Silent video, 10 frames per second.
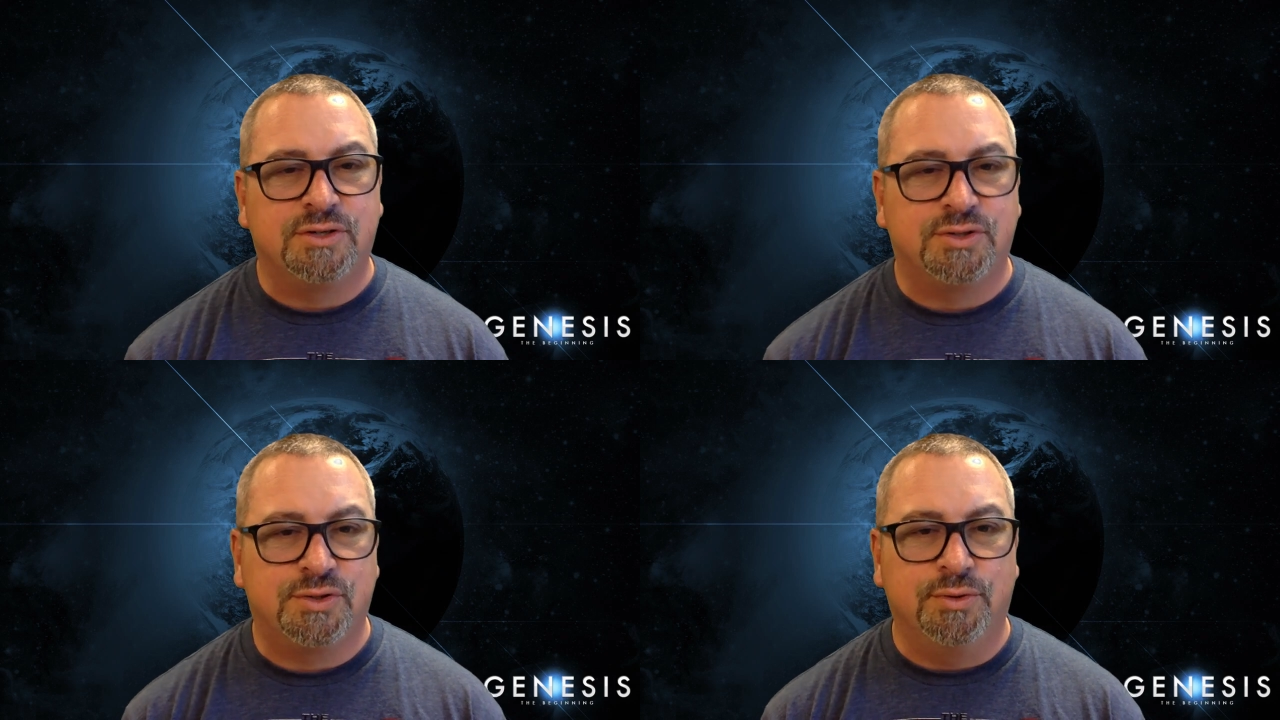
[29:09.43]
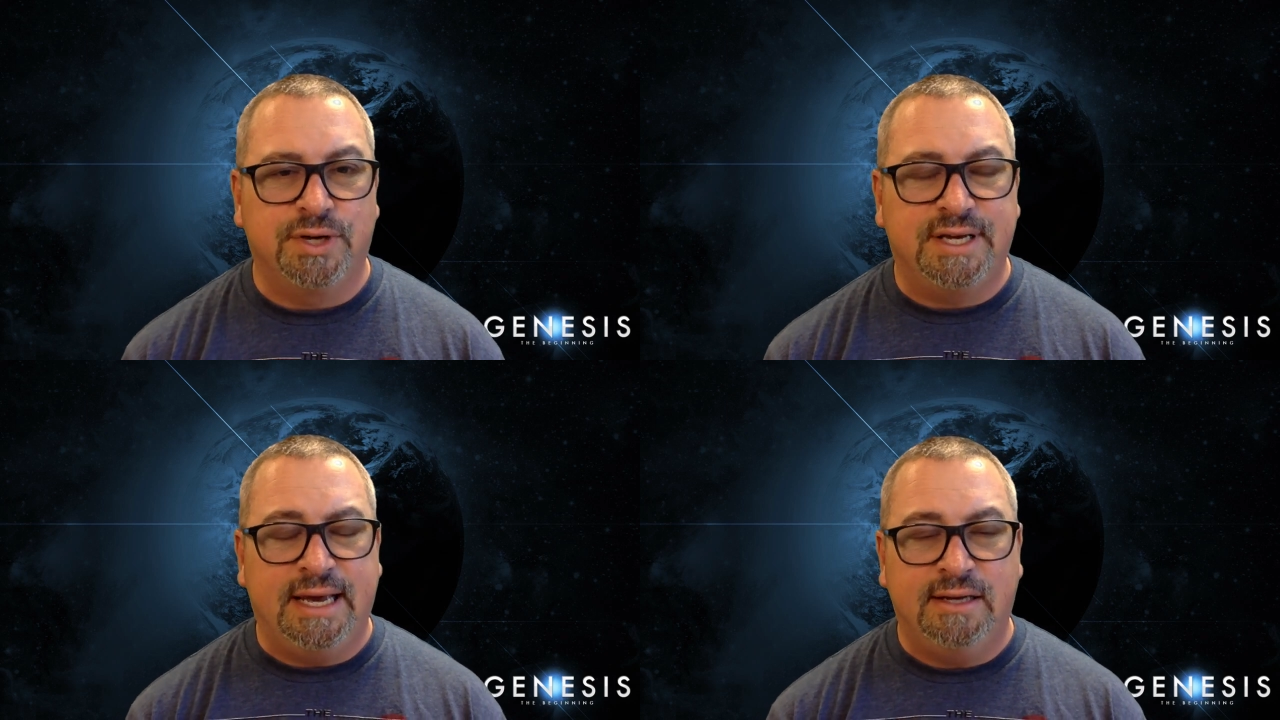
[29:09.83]
of the
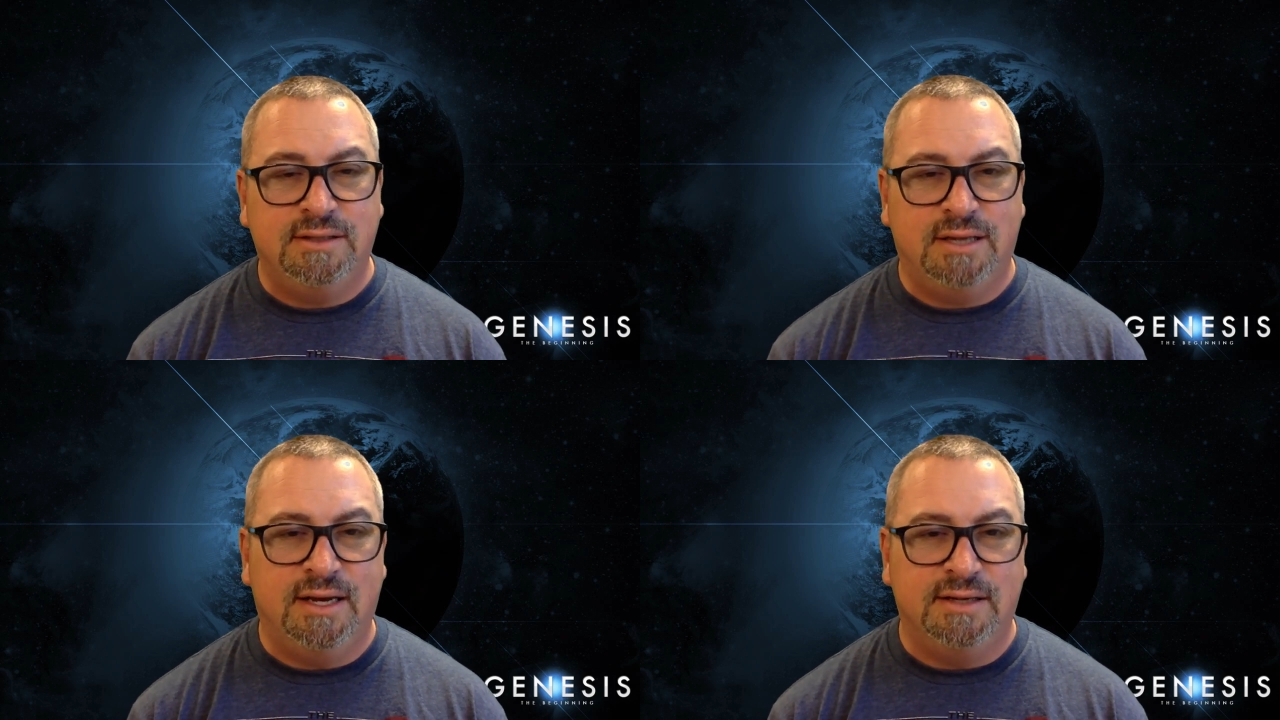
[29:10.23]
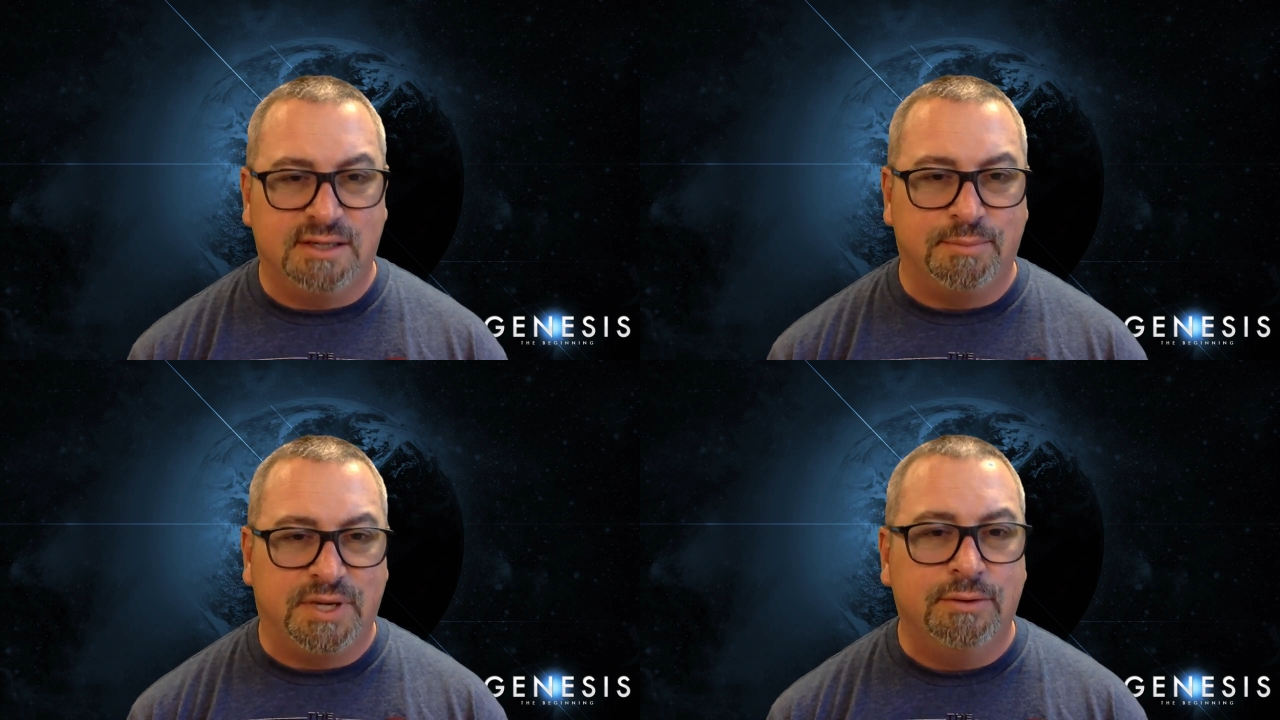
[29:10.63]
story, Cain
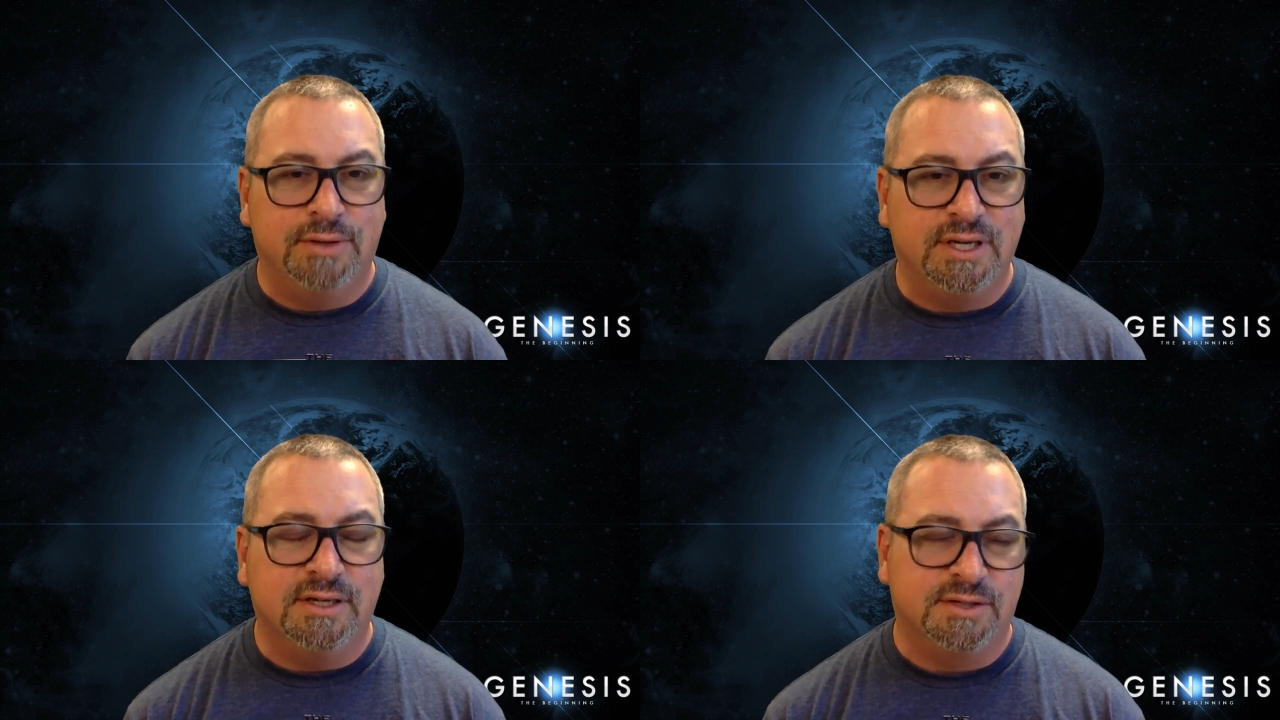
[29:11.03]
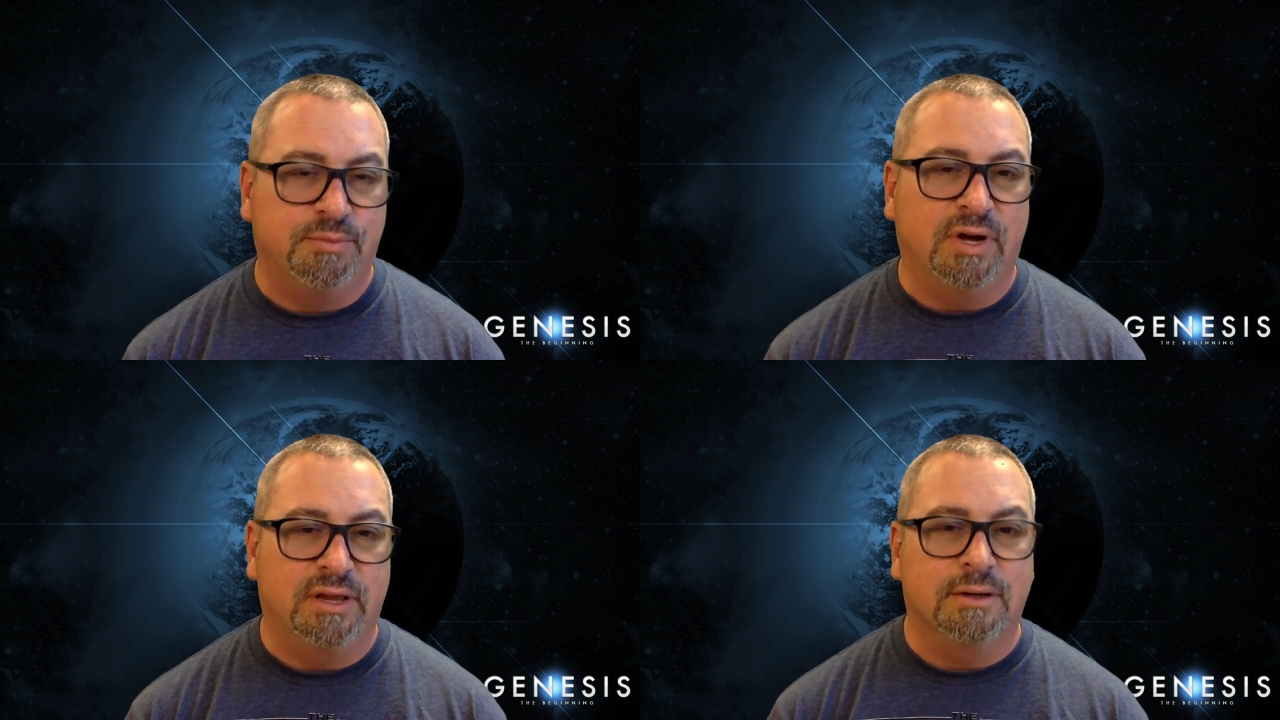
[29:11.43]
ends up killing his
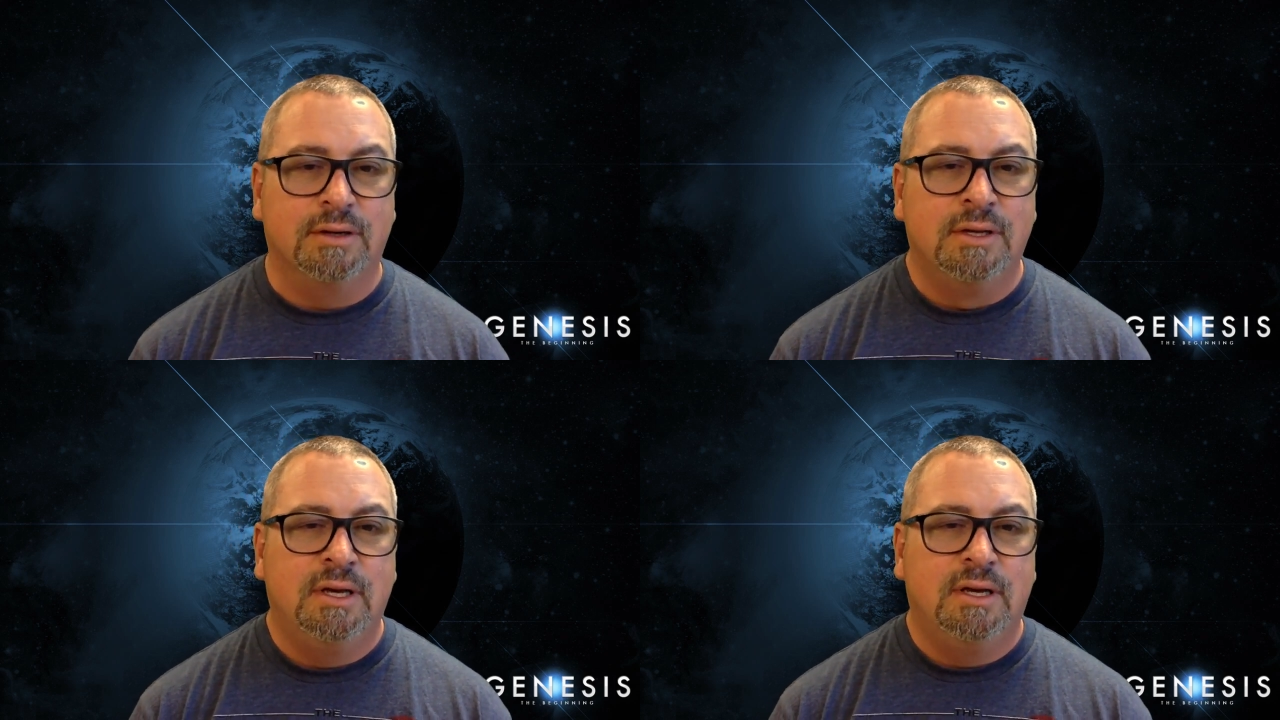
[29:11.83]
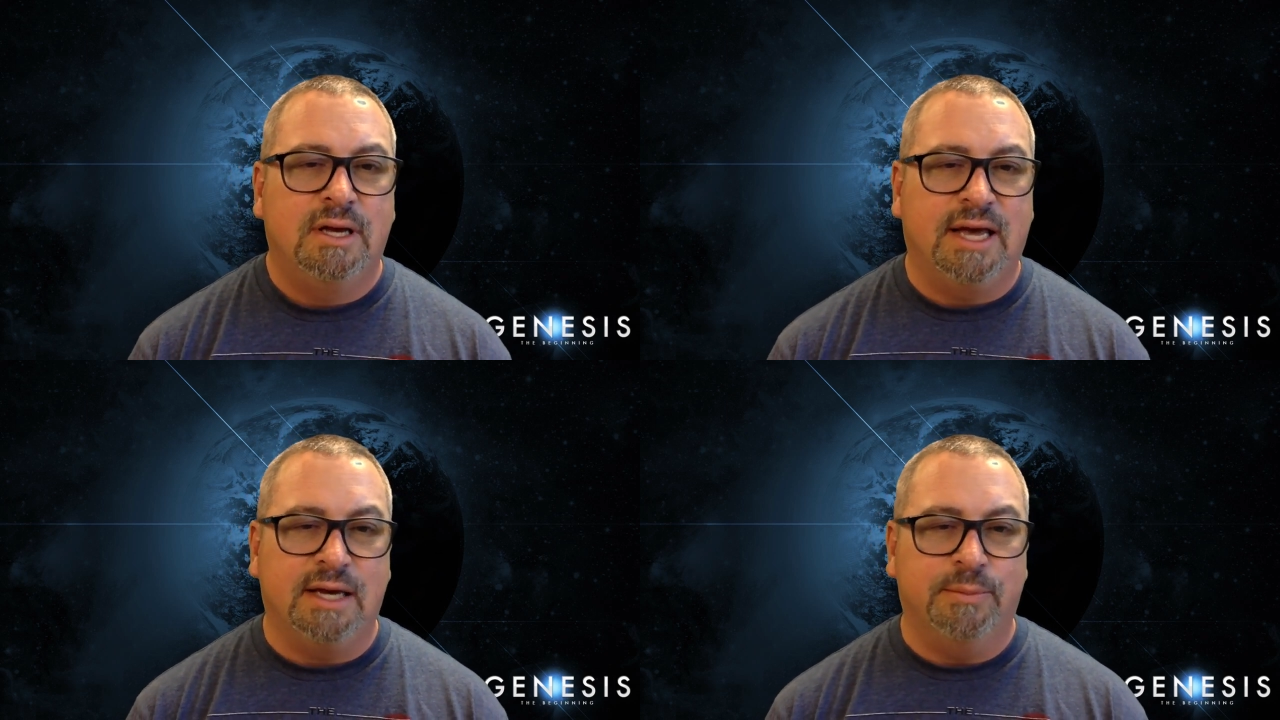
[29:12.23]
brother,
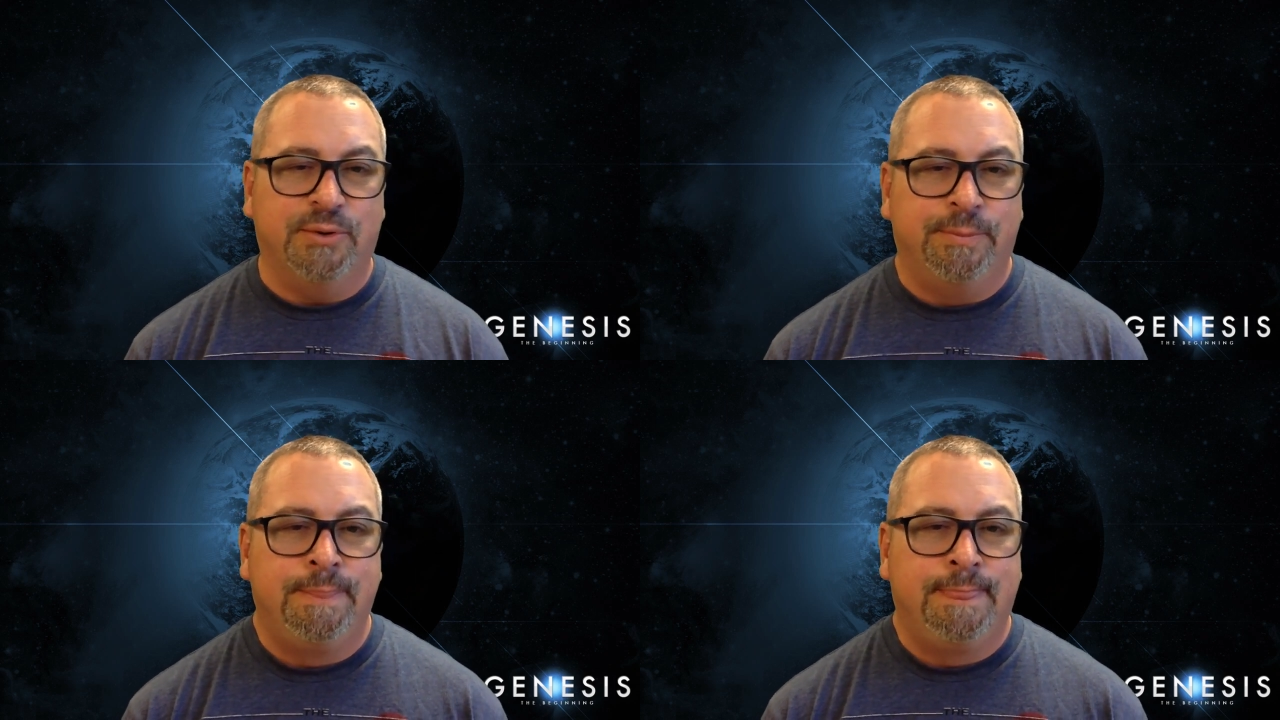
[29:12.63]
Abel.